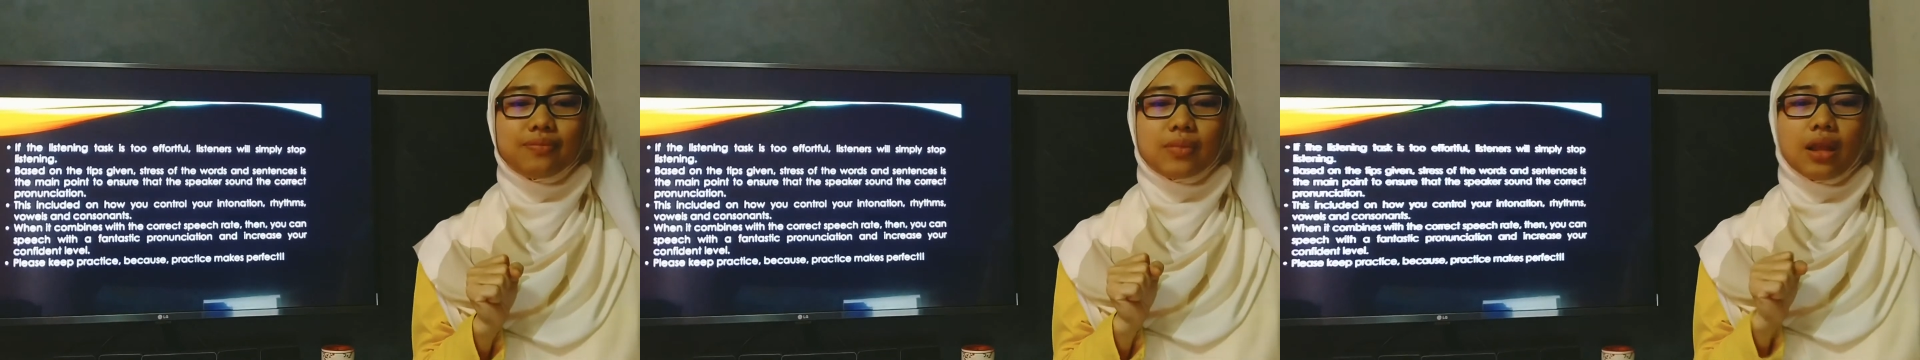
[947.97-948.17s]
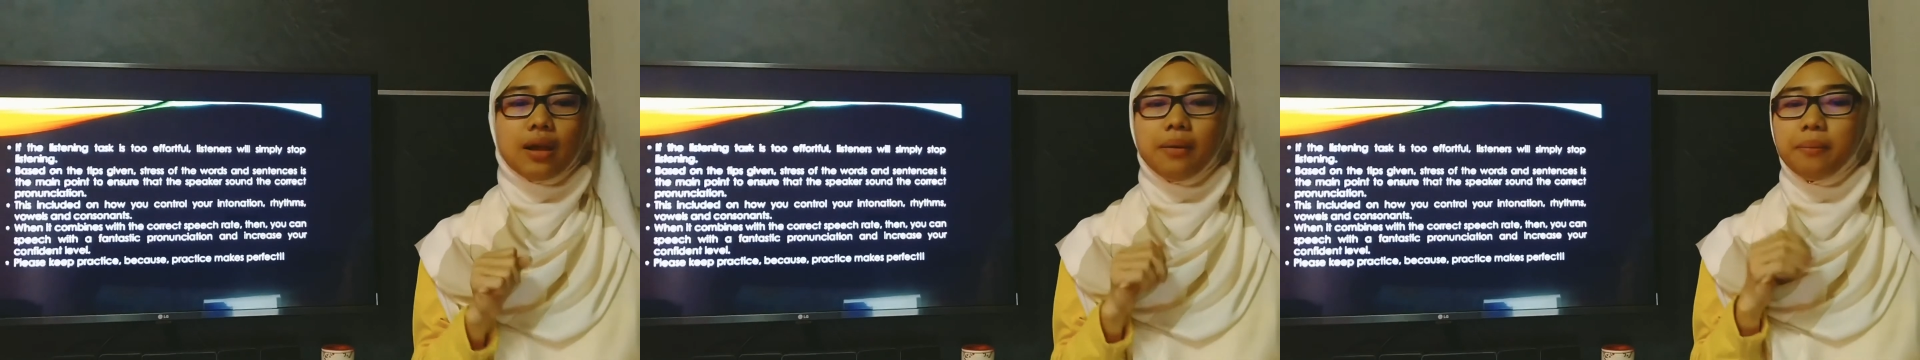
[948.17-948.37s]

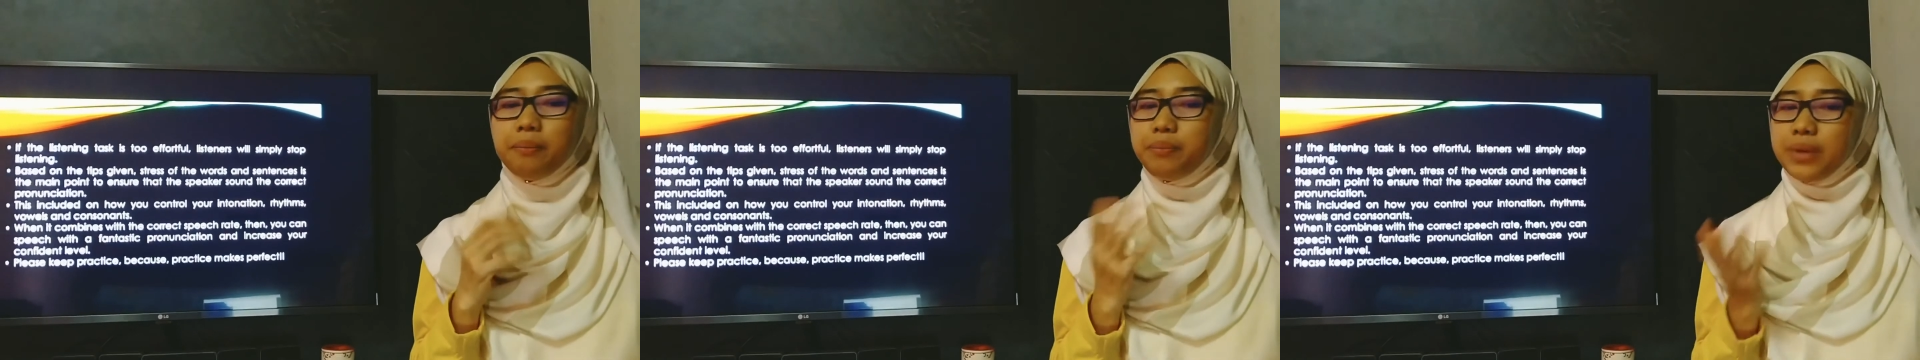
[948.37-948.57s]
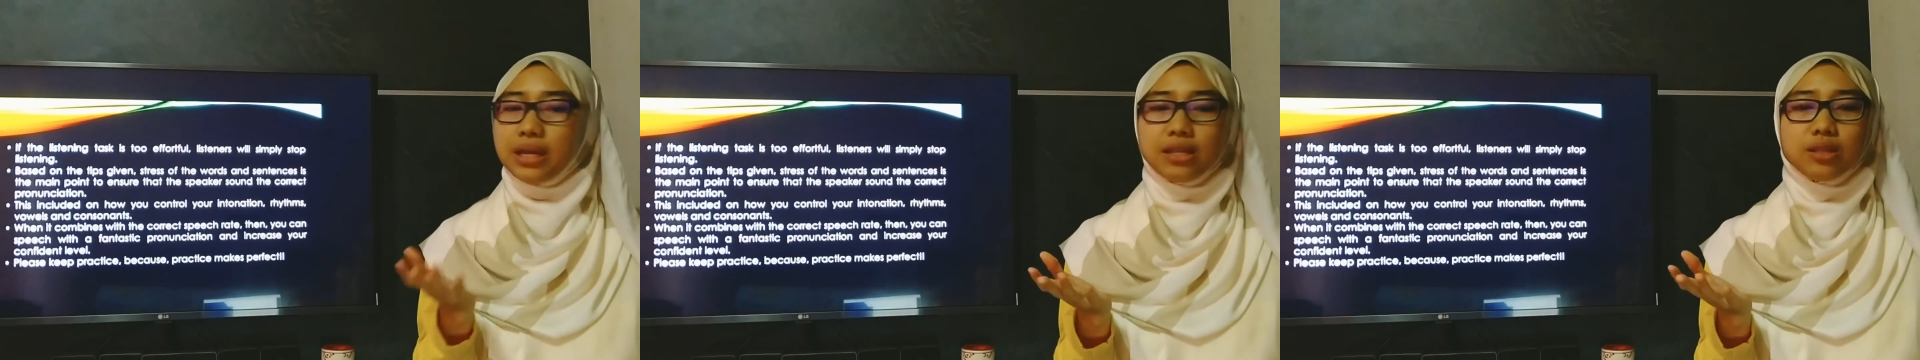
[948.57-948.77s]
Based
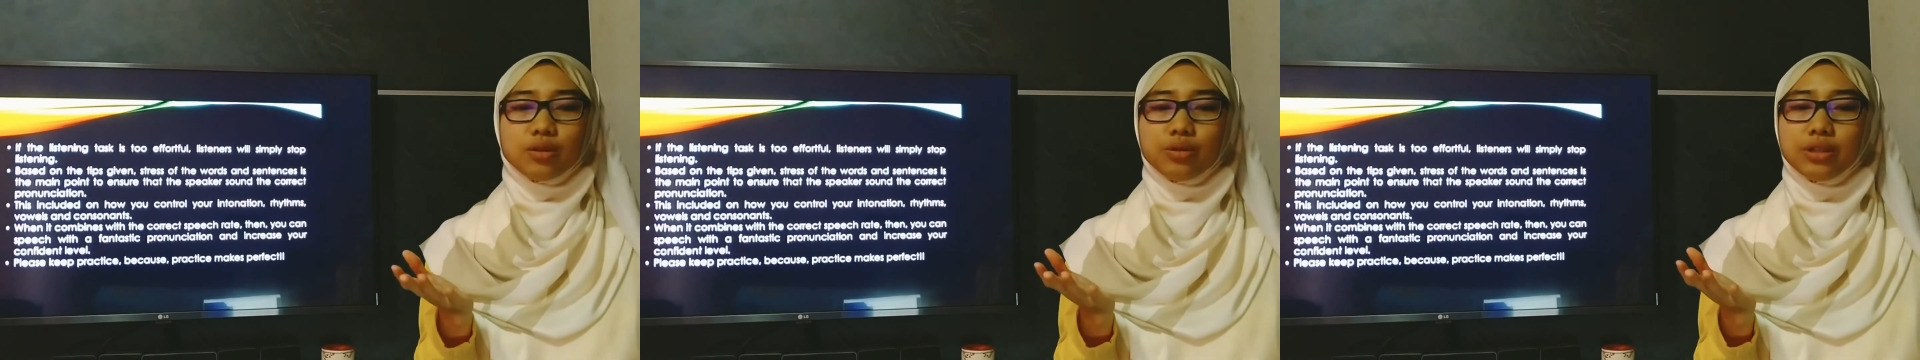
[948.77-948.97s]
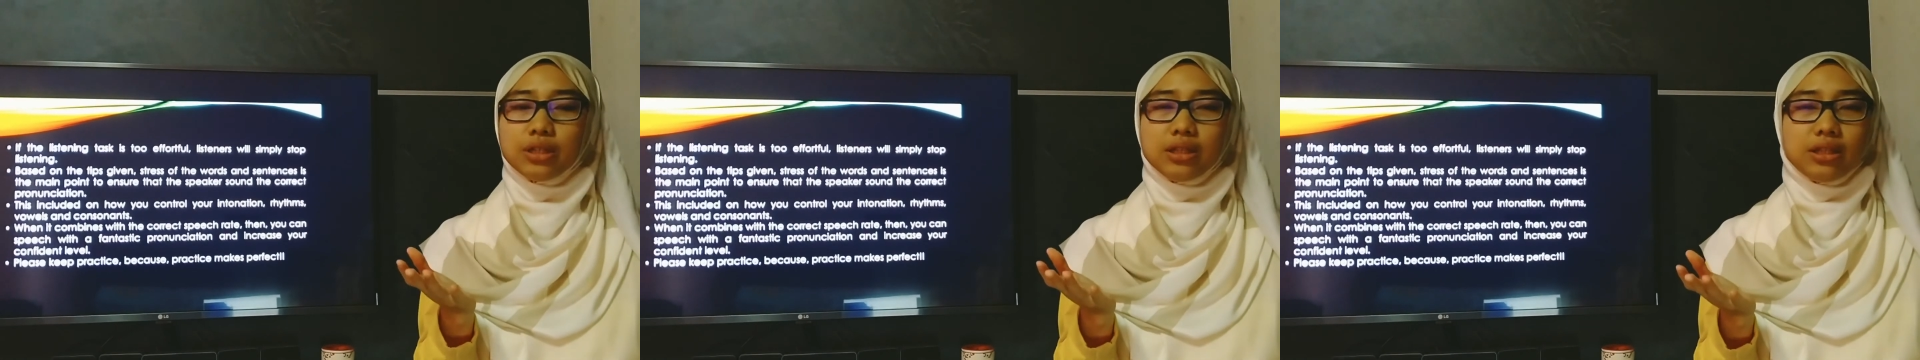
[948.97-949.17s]
on the
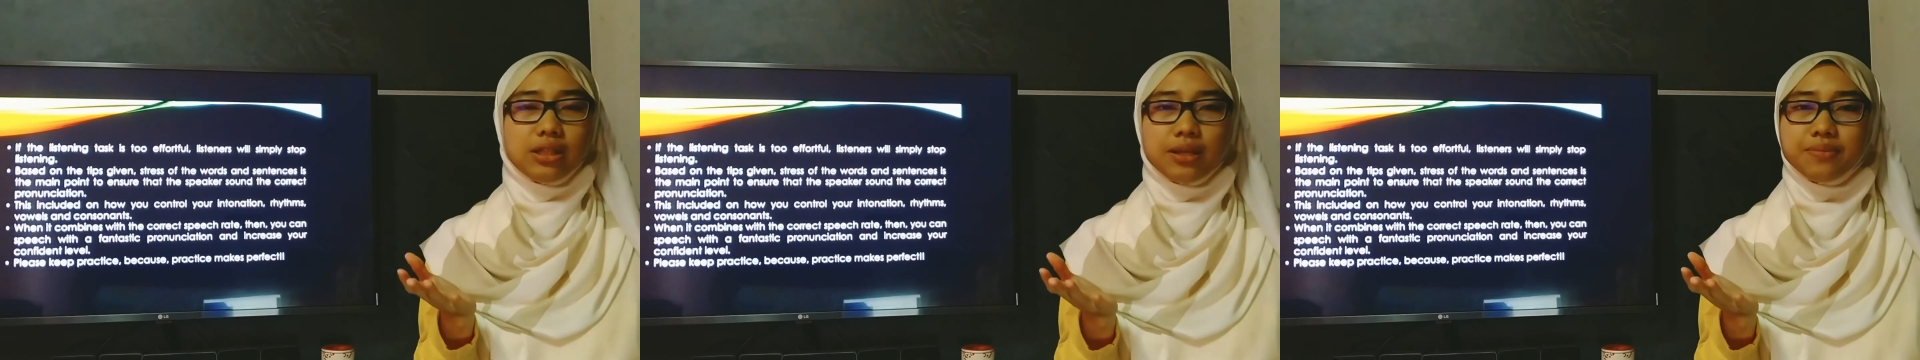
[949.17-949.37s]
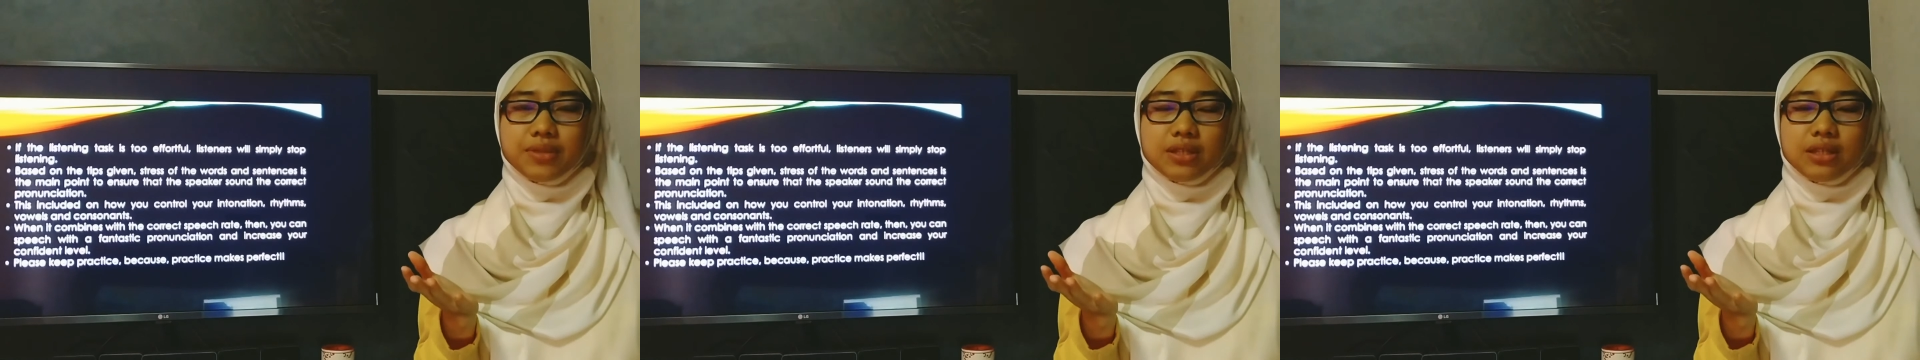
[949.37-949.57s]
tips
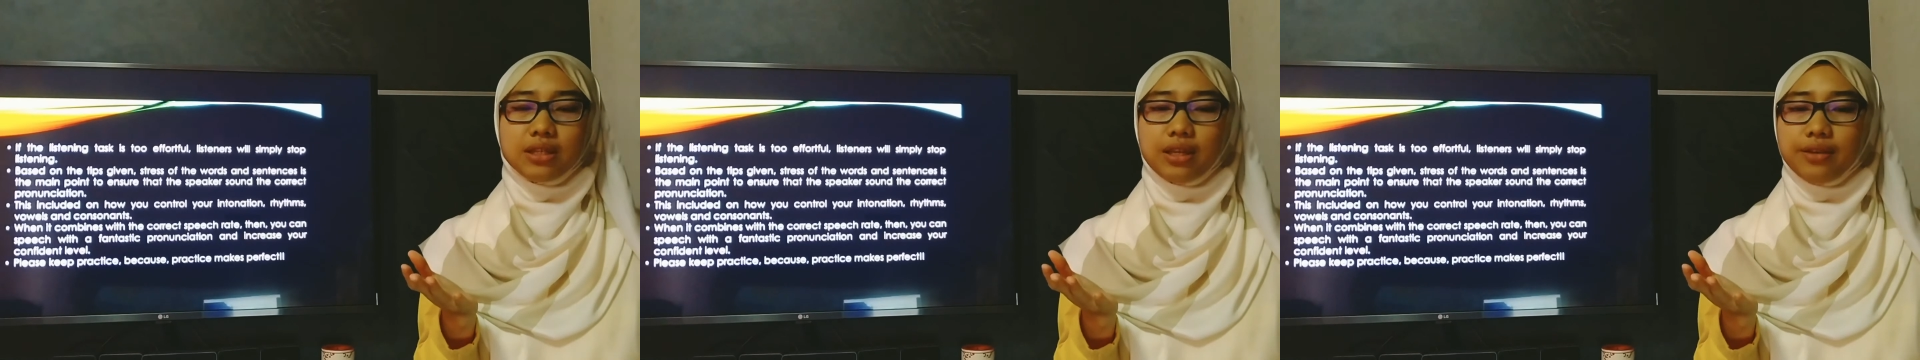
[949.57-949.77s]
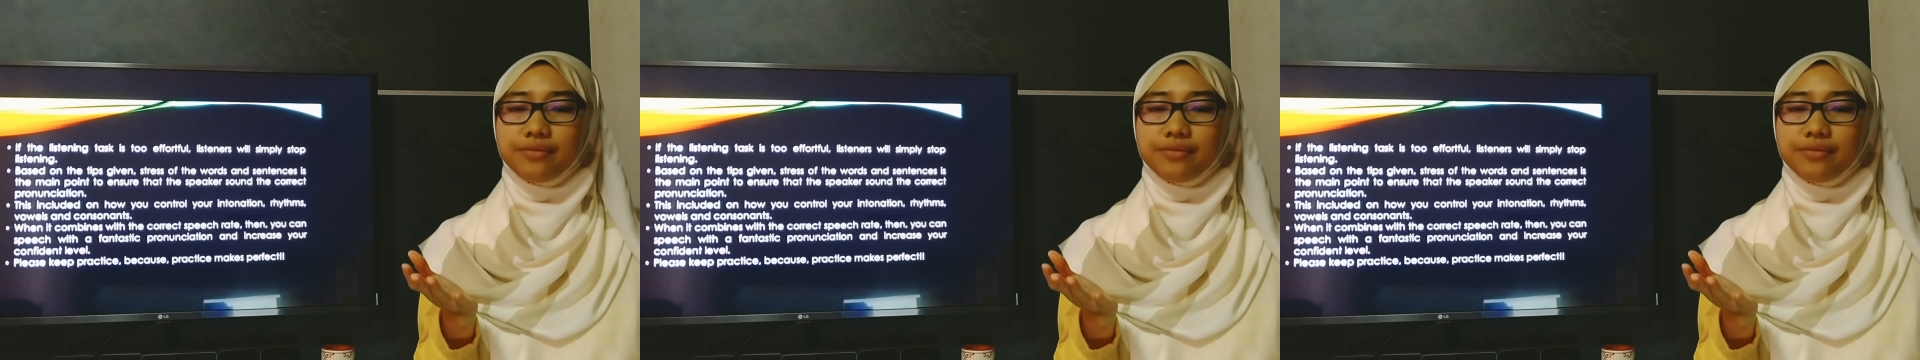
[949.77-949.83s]
given,